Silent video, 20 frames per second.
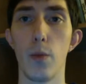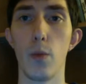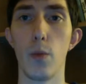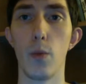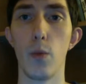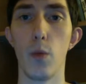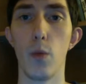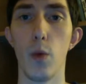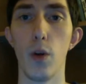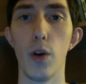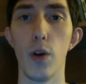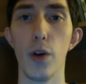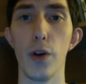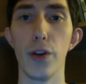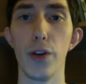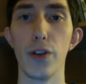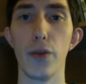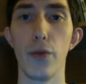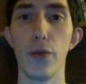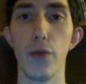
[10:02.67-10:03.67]

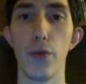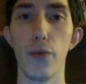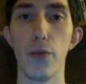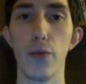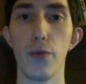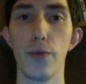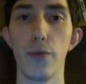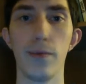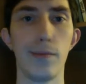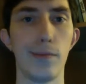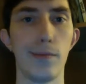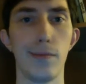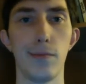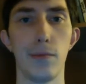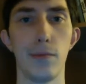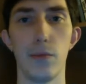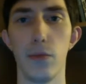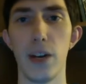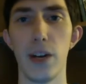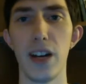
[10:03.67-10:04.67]
words
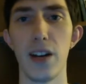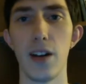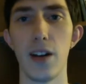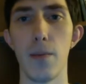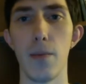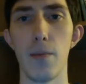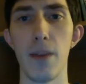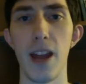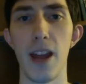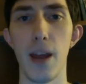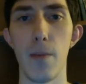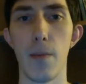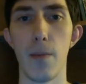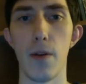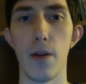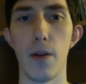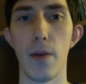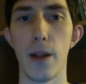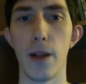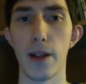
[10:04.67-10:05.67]
written on paper
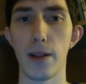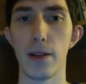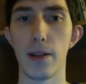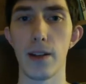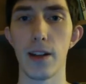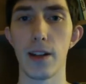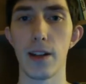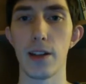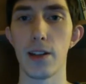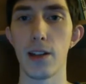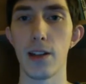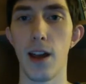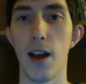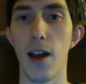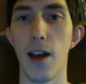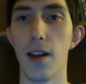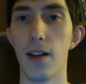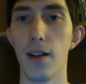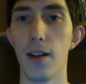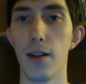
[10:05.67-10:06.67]
that gets signed.